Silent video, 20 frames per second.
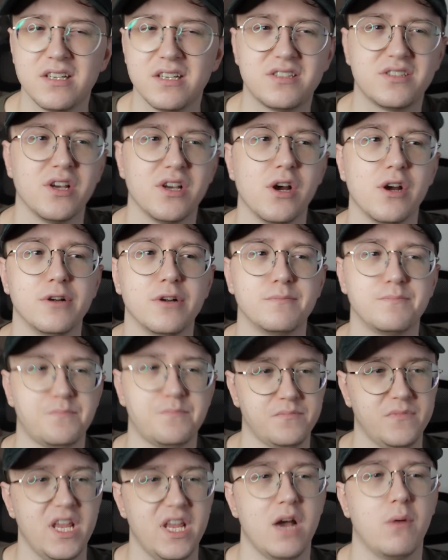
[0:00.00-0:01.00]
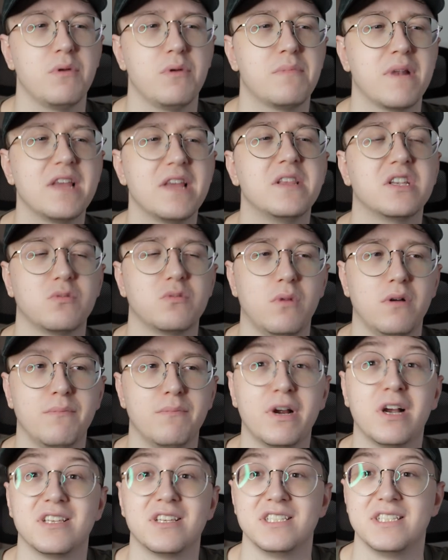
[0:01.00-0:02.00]
So yeah, we played this one
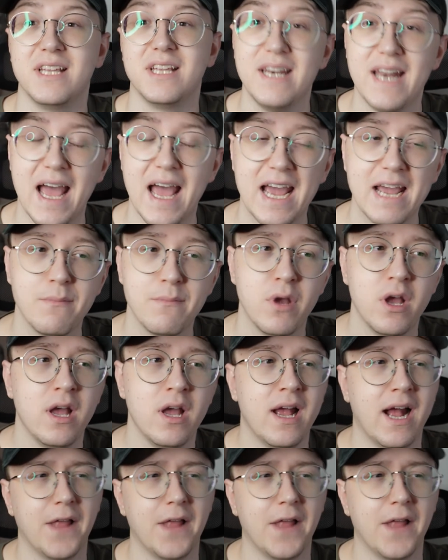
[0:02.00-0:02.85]
because it's a name,